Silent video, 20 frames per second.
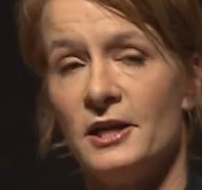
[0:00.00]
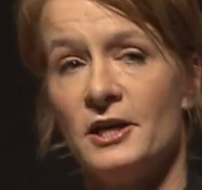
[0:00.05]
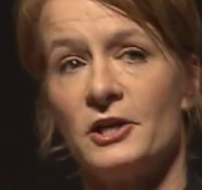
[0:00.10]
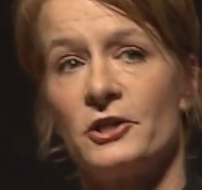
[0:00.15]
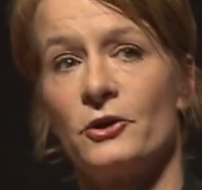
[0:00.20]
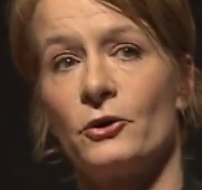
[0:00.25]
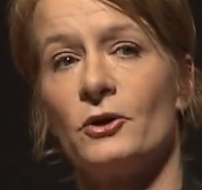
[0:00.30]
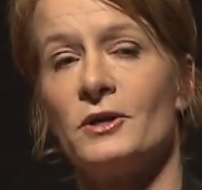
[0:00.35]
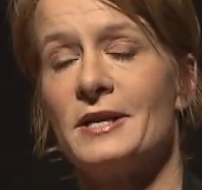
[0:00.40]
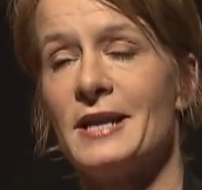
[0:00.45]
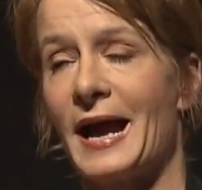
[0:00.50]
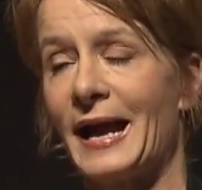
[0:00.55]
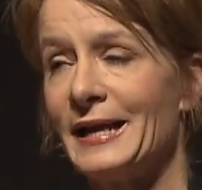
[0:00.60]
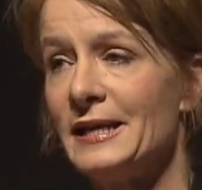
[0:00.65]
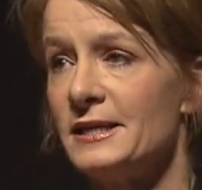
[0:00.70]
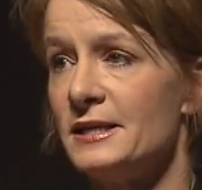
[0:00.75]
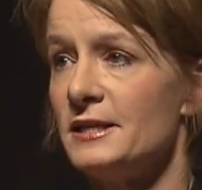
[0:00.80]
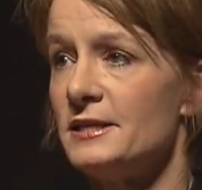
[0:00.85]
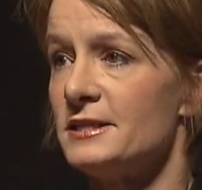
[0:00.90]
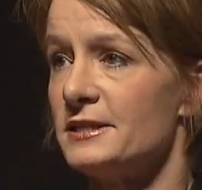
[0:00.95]
There are
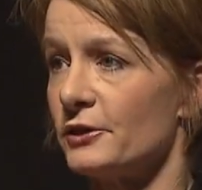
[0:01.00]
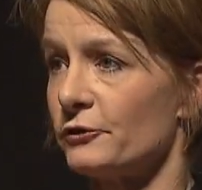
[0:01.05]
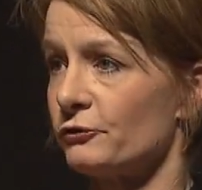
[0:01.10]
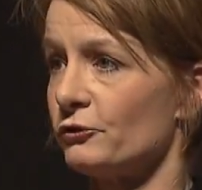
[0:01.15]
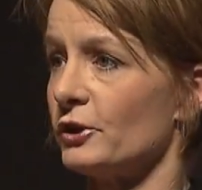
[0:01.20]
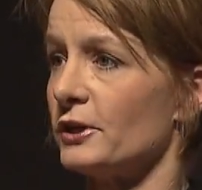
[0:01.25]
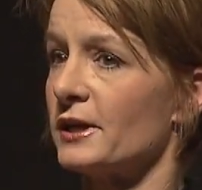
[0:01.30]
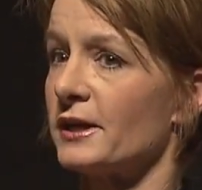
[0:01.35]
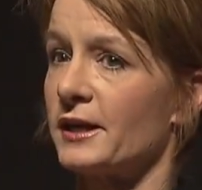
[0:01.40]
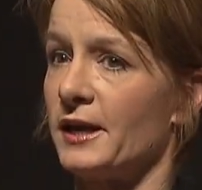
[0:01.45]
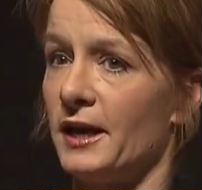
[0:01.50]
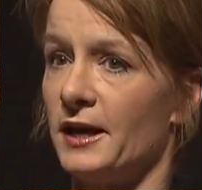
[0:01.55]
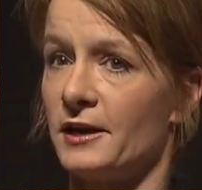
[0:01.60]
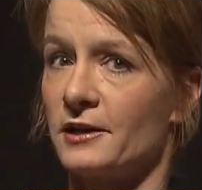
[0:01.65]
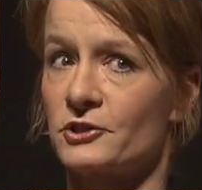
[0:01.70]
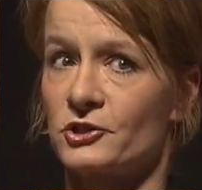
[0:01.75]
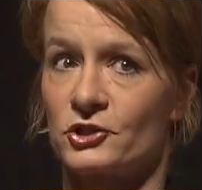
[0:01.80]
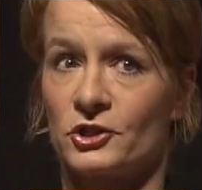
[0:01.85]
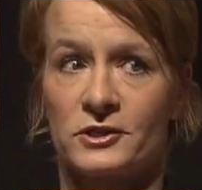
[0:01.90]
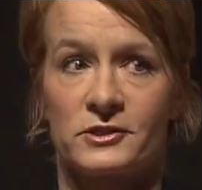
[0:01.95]
90 different
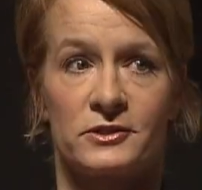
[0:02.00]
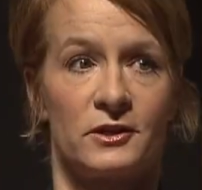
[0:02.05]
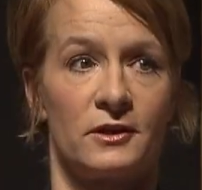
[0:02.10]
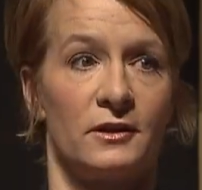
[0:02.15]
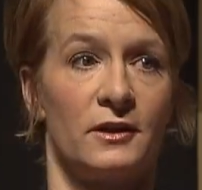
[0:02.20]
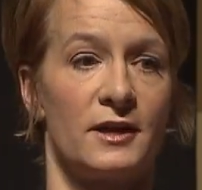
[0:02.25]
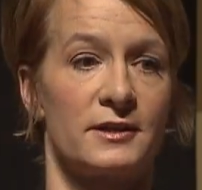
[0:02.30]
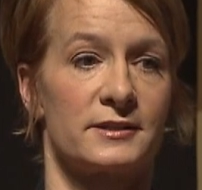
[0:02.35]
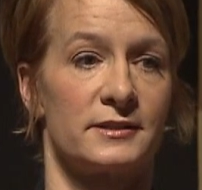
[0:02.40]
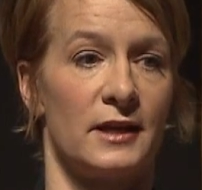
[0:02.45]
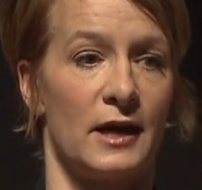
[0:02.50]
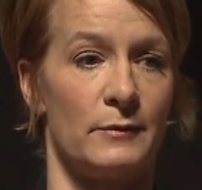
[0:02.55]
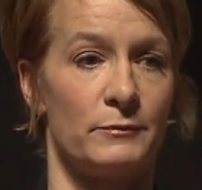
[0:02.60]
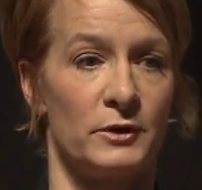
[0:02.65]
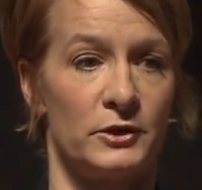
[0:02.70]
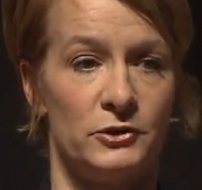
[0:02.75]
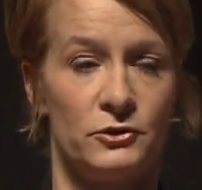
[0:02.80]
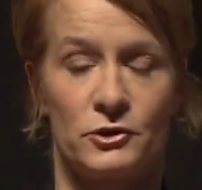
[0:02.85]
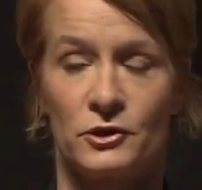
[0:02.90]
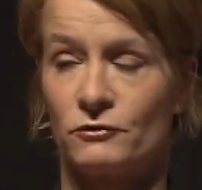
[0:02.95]
kinks just on Lust Lab
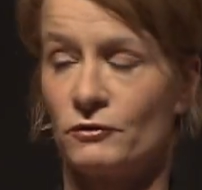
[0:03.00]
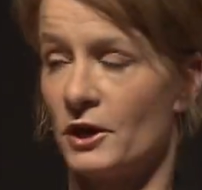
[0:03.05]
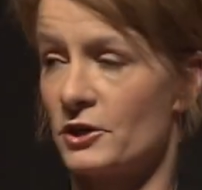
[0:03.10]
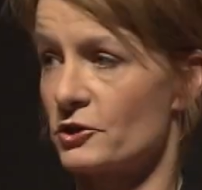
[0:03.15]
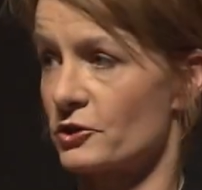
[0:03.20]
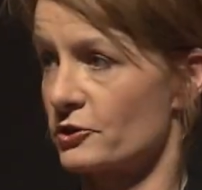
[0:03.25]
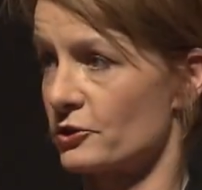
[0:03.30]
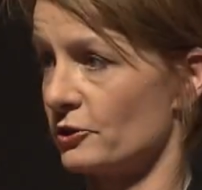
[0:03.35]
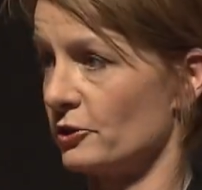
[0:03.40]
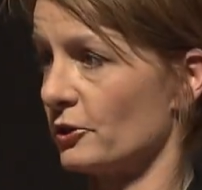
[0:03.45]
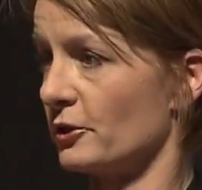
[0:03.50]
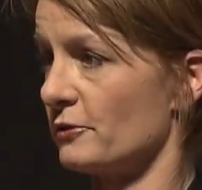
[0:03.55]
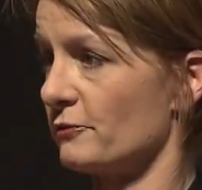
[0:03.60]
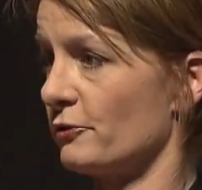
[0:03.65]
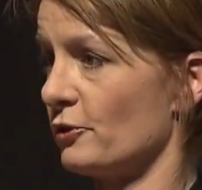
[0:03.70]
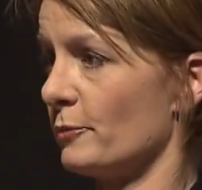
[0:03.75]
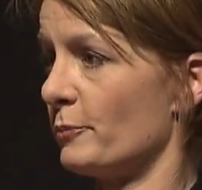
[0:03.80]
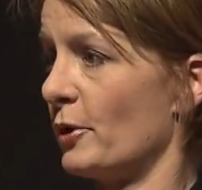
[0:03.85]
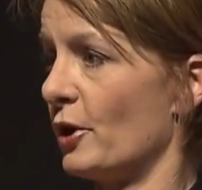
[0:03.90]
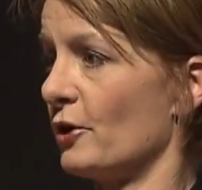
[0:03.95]
that you could register looking
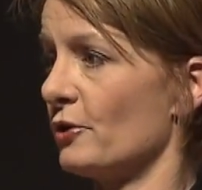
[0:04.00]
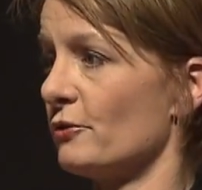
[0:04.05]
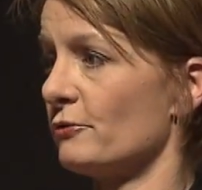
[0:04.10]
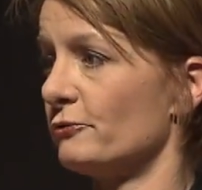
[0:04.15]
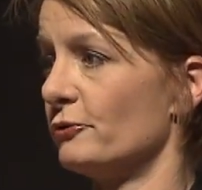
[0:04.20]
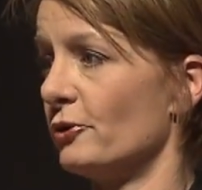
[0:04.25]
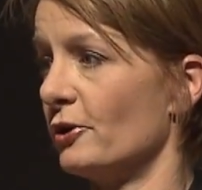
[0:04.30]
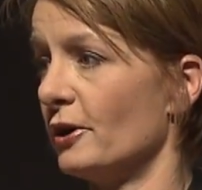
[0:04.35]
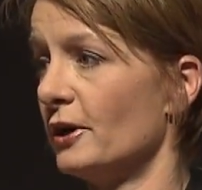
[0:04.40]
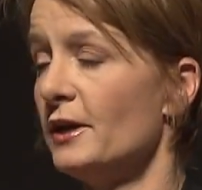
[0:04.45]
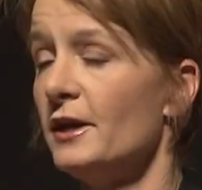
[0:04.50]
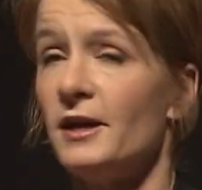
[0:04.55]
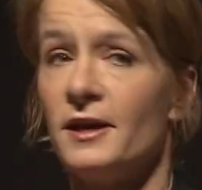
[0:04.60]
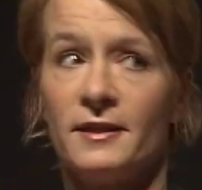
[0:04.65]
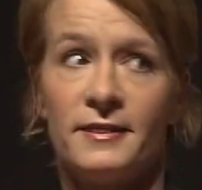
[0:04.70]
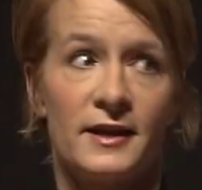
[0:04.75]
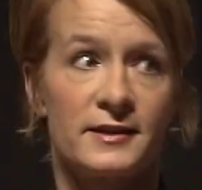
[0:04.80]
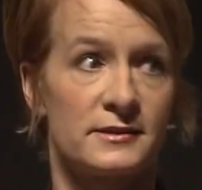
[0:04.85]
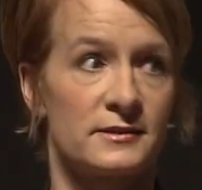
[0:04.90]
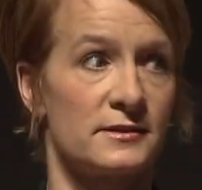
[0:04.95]
for a partner for, and
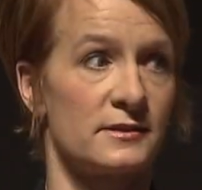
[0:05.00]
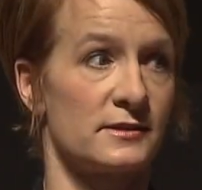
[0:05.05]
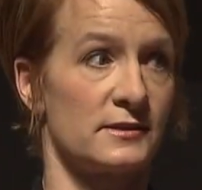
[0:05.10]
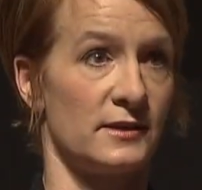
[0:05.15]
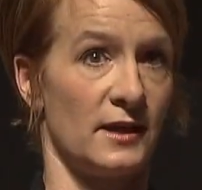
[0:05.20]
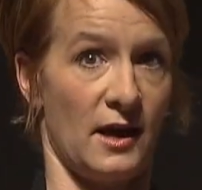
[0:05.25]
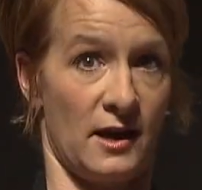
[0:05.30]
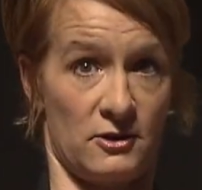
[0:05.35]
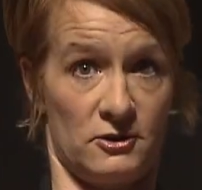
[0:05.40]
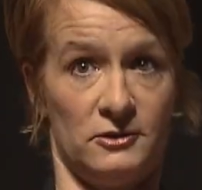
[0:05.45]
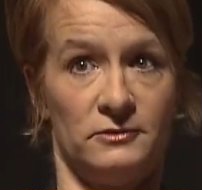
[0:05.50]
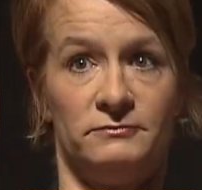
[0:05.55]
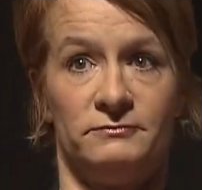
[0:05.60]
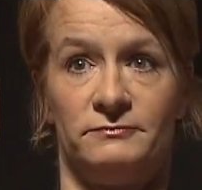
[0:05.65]
that's in Seattle.